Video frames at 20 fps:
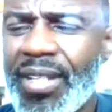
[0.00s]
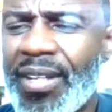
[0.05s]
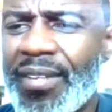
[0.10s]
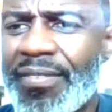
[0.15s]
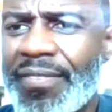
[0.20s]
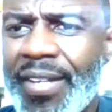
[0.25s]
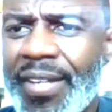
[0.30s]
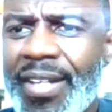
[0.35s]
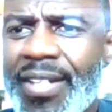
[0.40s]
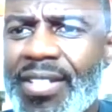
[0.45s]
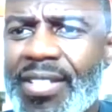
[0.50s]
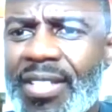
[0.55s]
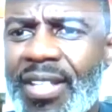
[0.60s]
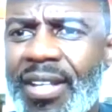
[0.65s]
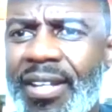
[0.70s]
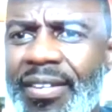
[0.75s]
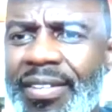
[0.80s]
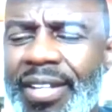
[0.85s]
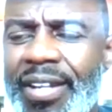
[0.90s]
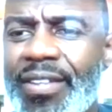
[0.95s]
affairs
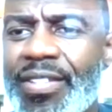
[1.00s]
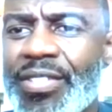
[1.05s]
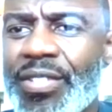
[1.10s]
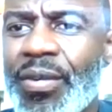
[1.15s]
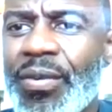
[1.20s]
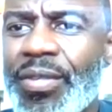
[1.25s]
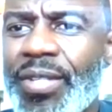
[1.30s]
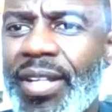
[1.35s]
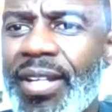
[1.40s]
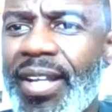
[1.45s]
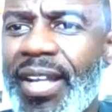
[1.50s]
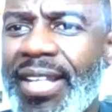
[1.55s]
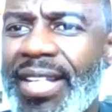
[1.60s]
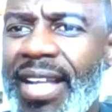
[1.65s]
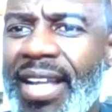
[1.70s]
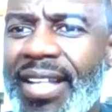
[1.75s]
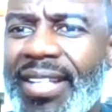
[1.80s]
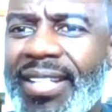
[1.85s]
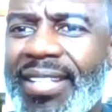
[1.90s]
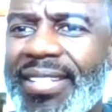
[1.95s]
there in Arizona, and
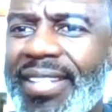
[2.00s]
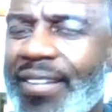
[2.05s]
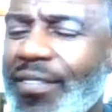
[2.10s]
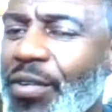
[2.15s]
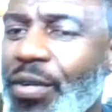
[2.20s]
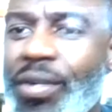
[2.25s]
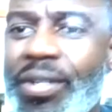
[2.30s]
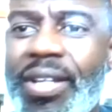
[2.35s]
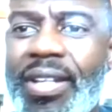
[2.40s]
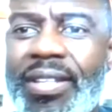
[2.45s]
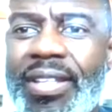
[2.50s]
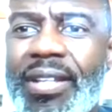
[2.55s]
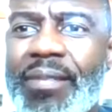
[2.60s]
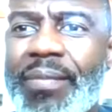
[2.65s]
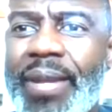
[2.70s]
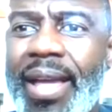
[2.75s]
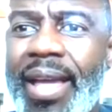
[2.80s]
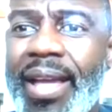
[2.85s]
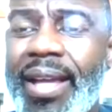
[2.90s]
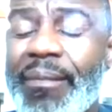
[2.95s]
I never heard
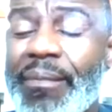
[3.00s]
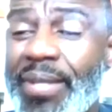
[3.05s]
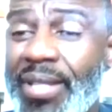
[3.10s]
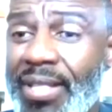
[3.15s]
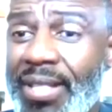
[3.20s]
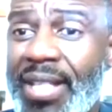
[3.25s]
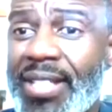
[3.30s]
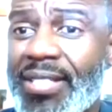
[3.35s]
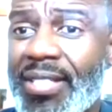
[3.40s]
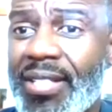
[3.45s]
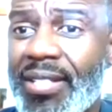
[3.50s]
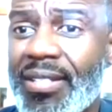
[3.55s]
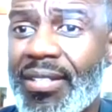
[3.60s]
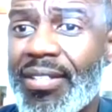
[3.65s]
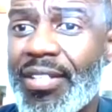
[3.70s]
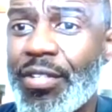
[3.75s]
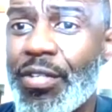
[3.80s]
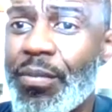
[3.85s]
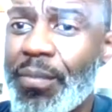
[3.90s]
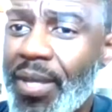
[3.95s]
anything back. But the next thing
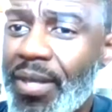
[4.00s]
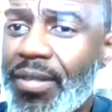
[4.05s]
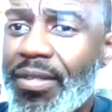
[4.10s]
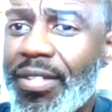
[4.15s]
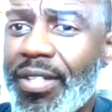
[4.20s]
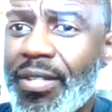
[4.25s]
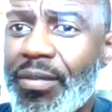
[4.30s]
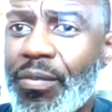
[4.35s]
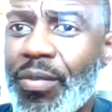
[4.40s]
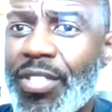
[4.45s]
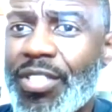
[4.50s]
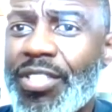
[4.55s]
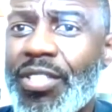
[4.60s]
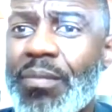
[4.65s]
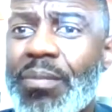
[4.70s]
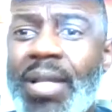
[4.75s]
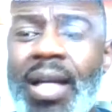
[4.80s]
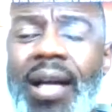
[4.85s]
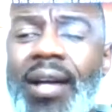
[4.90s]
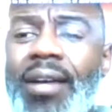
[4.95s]
that her mother did was
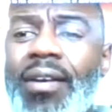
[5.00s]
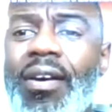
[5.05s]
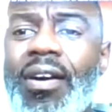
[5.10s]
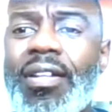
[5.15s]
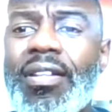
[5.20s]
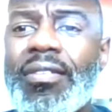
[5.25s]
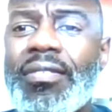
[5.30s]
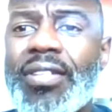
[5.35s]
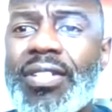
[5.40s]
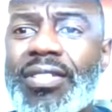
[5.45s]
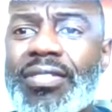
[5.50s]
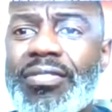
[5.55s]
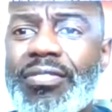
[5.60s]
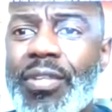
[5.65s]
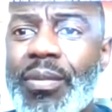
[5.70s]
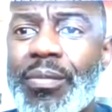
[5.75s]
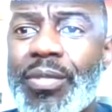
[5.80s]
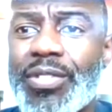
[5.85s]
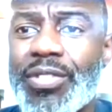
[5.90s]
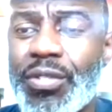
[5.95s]
to block all of us
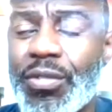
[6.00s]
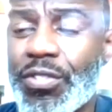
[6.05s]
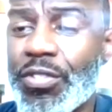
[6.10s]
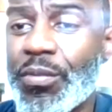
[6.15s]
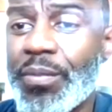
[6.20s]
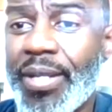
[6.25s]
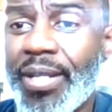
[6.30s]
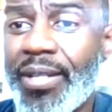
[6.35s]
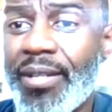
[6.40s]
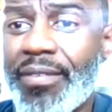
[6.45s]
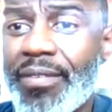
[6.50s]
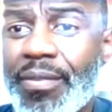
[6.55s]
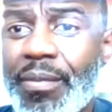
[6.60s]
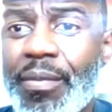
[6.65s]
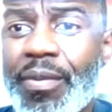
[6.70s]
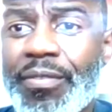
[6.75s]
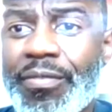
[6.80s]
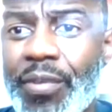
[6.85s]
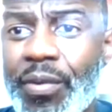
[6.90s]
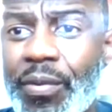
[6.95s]
from her social media,
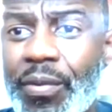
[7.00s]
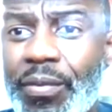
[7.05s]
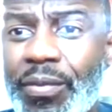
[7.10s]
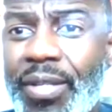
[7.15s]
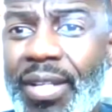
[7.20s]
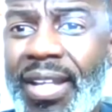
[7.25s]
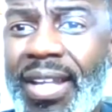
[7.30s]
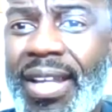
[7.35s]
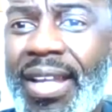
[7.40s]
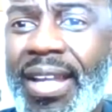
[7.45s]
from her phone,